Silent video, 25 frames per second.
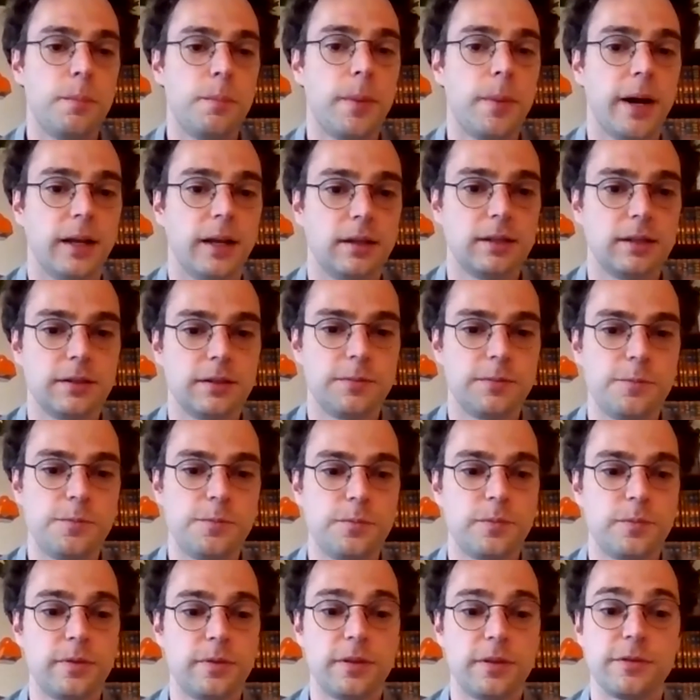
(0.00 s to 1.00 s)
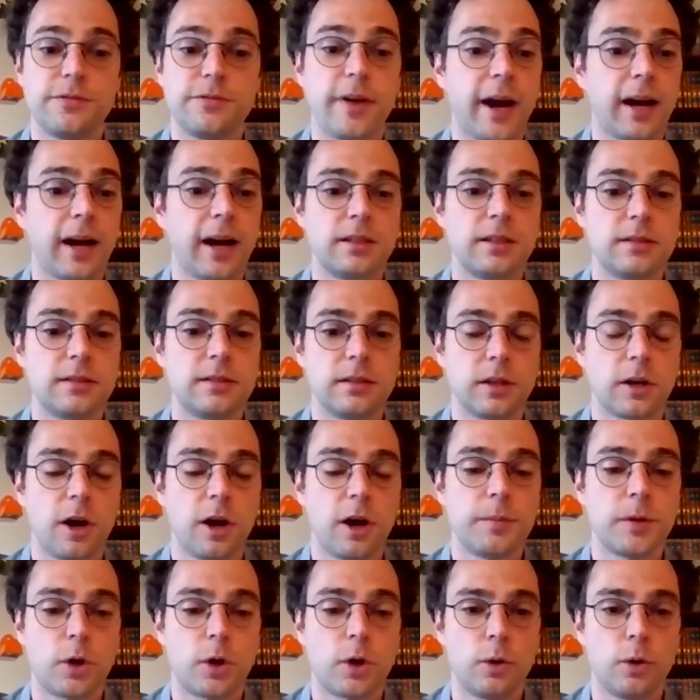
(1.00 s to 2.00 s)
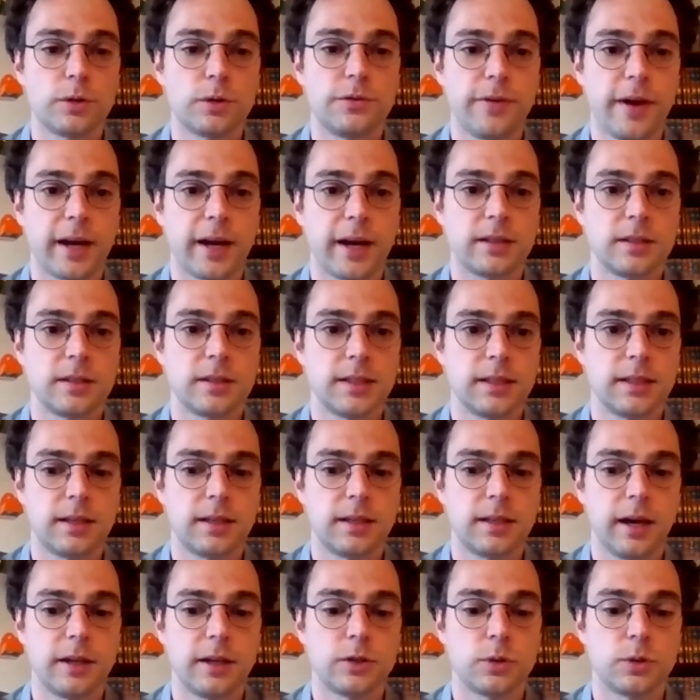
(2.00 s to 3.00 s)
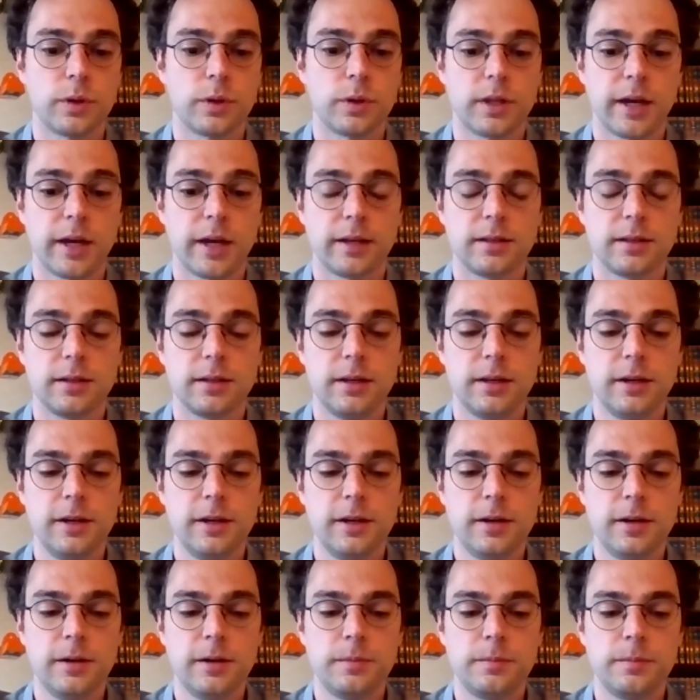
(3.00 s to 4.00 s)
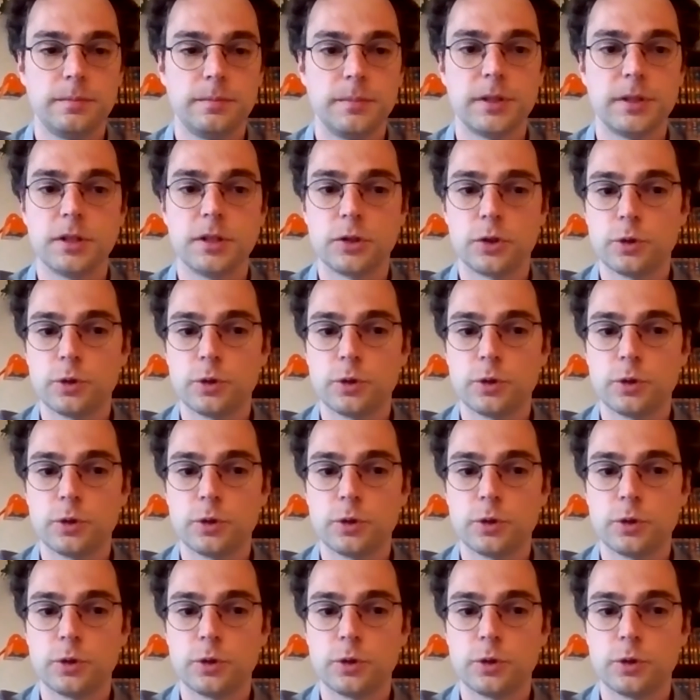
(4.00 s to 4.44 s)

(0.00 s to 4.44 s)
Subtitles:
But the common cause facts in this case were that Mr.